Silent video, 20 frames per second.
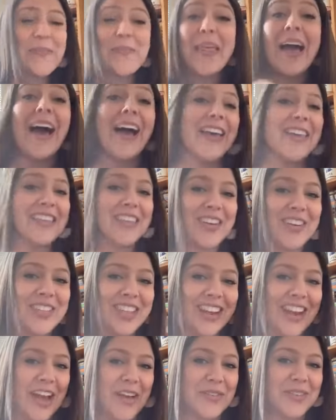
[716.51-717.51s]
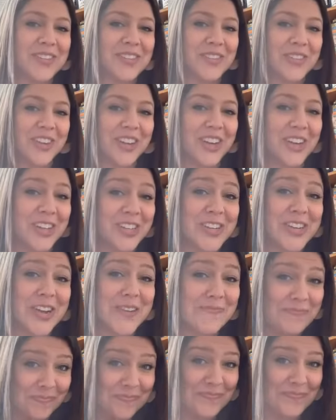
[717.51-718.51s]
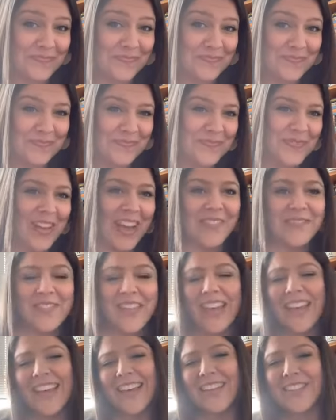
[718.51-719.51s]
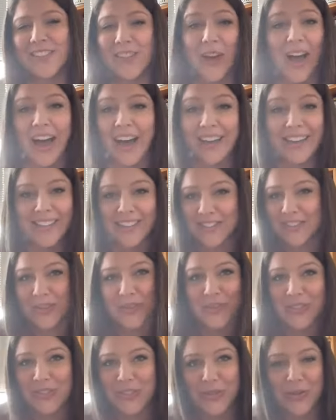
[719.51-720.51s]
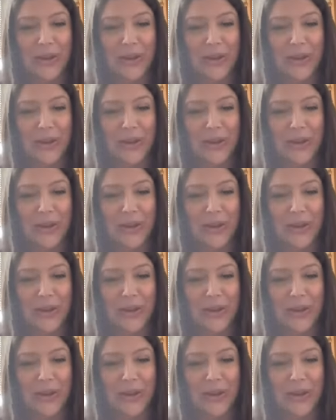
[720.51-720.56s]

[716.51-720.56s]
I thought that I was doing a good job. Okay. So I told you